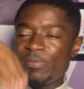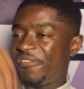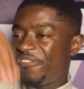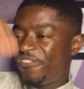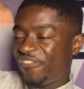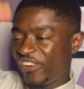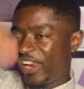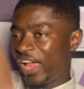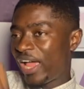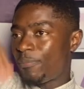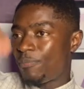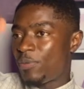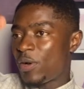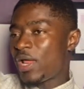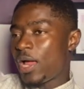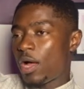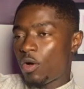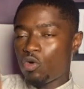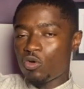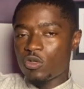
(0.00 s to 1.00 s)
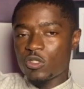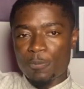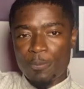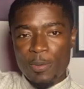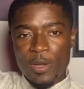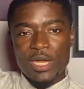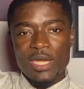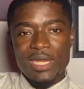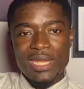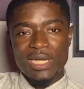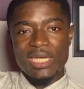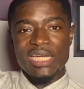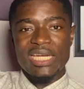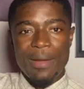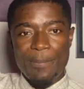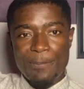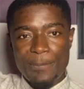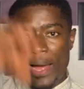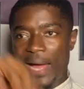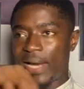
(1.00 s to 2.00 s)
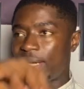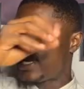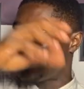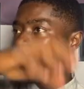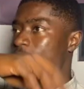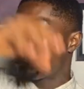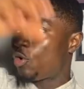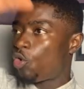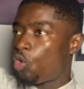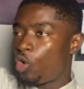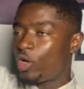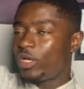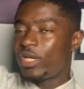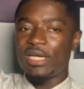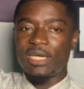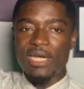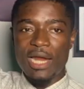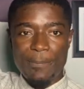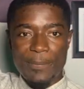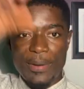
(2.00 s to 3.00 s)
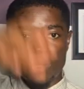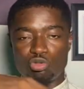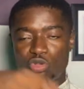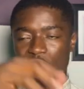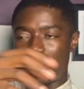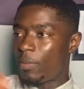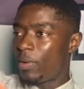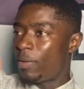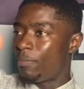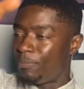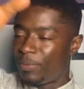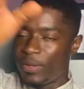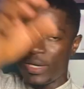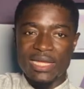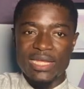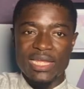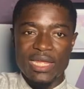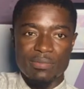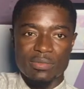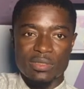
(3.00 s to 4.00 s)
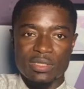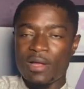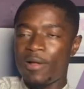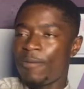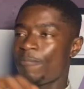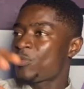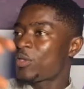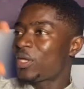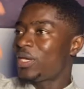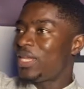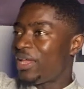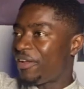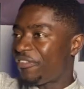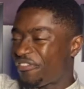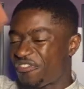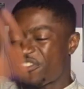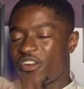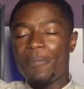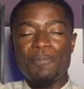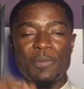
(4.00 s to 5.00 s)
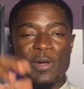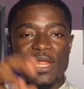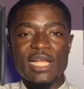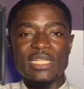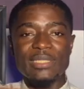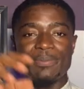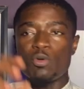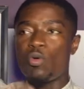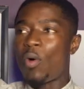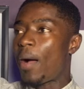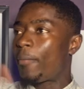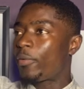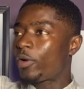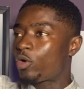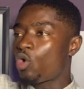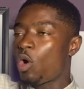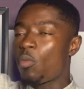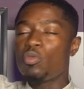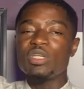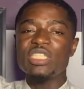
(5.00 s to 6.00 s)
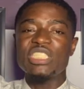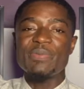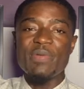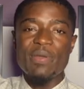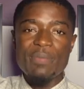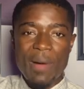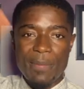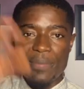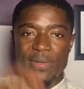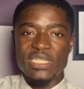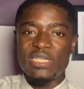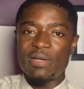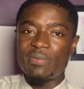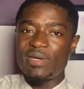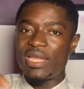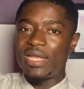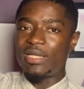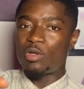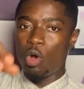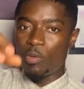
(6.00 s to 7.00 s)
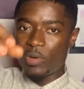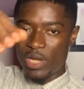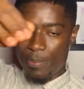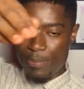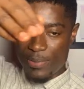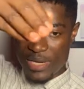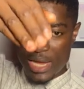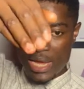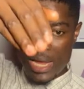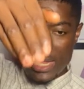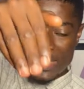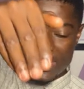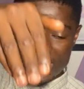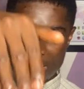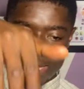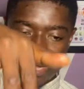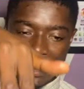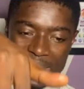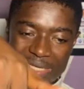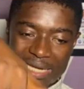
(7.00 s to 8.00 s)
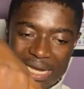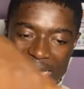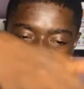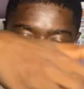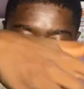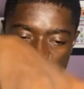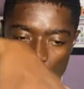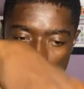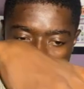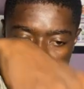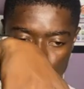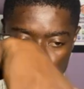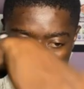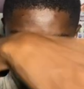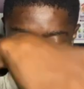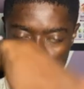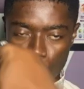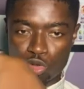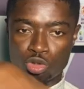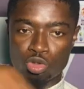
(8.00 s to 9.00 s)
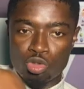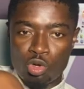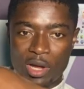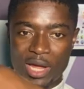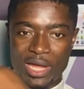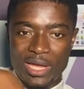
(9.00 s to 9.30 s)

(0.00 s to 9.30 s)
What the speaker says: fly player ko Spain na na ba na na call na ba to come and play games. Na fair players bi wa mo na mo ntimi ma mechem na ye review am slot no